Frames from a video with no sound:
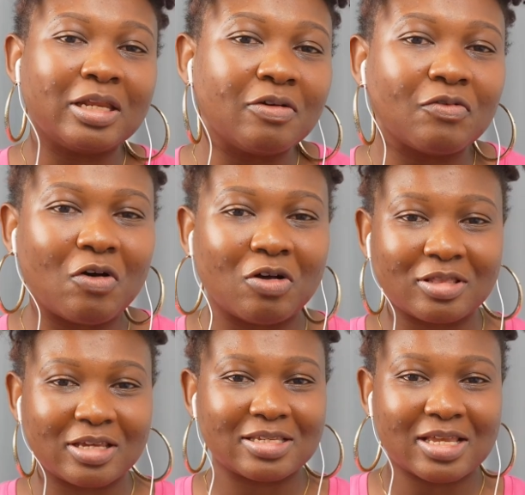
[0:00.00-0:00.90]
leave all
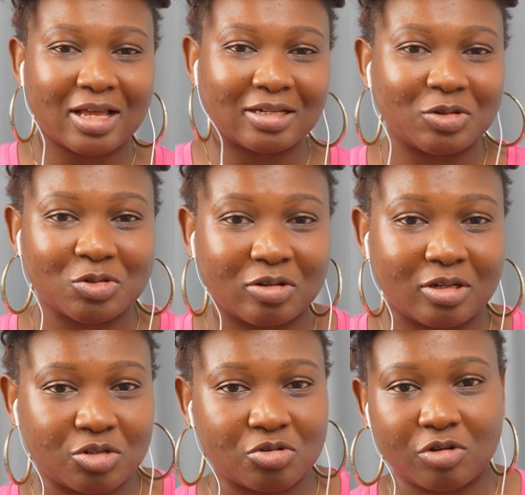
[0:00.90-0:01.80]
these handles on
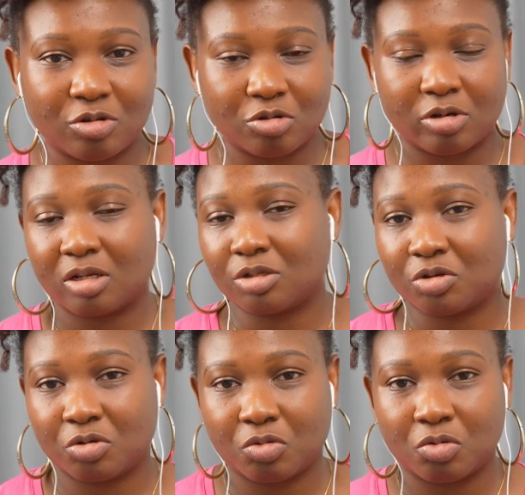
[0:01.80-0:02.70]
the screen so that
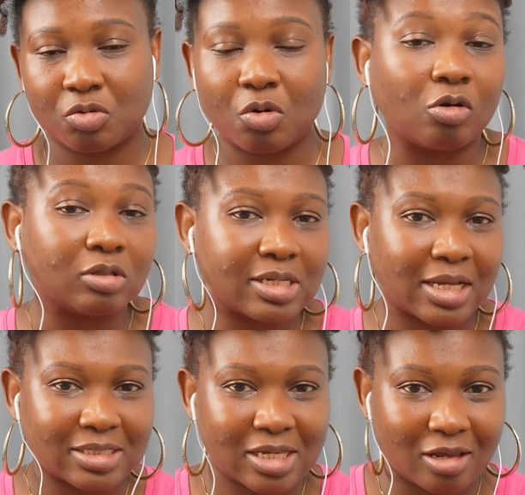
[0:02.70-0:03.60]
you
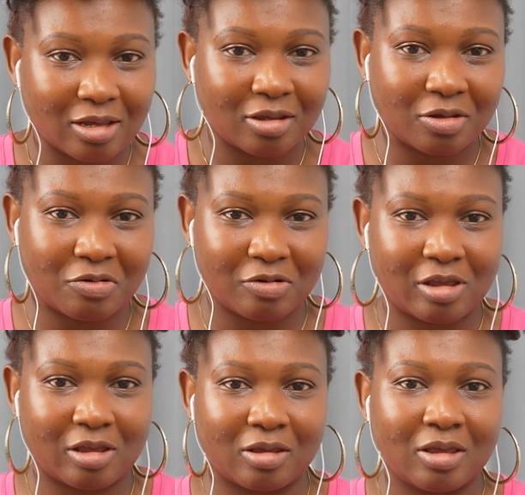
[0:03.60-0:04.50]
contact her.
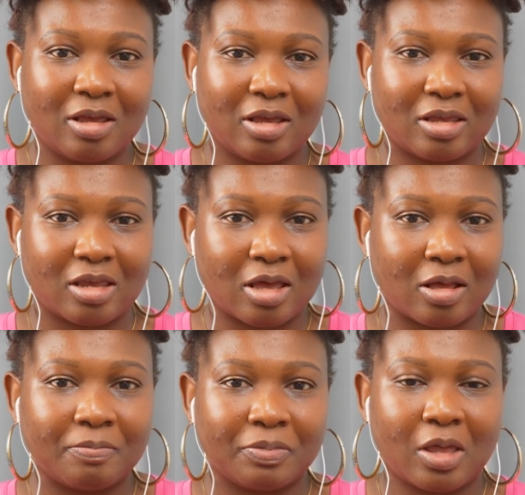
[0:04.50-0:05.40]
Okay.
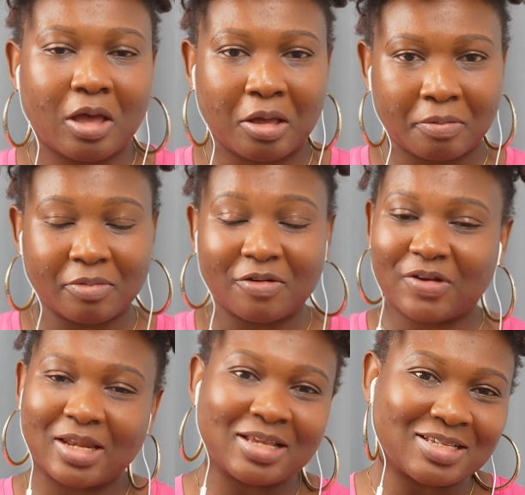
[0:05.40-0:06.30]
Yeah.
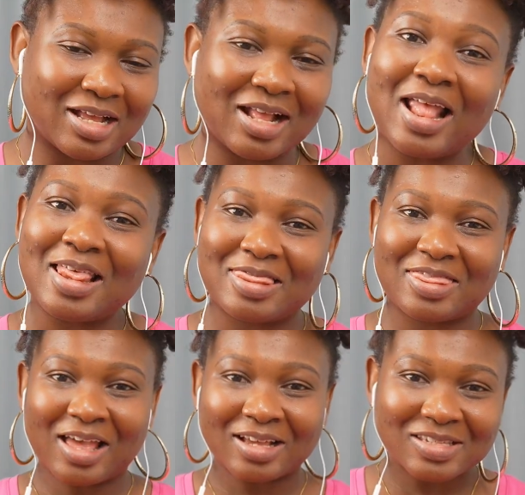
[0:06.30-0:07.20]
Vanessa,
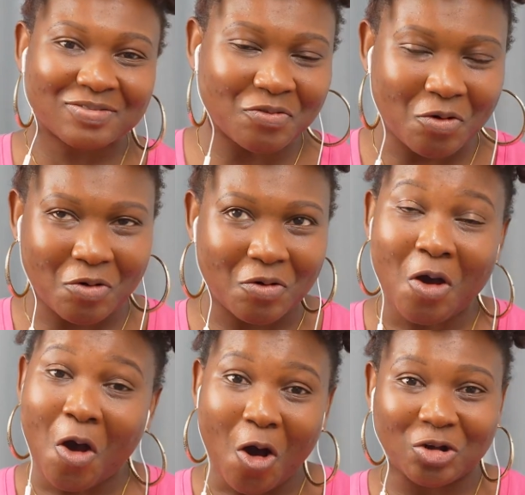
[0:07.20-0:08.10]
thanks
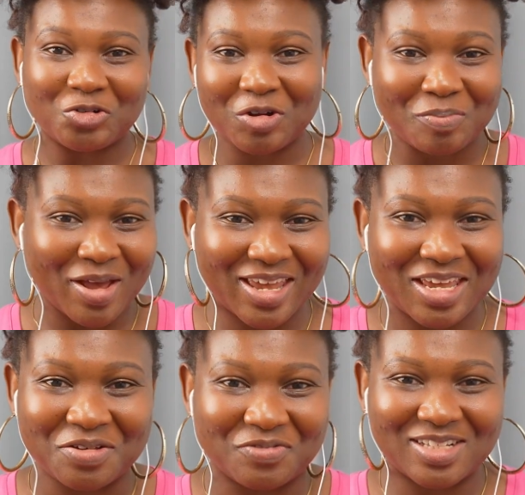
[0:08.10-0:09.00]
for honoring my
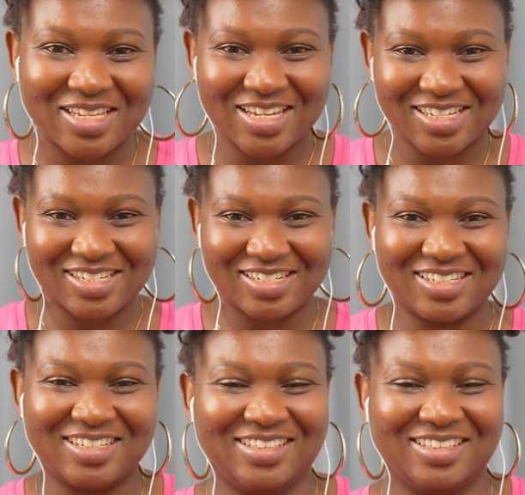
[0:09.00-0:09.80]
invitation.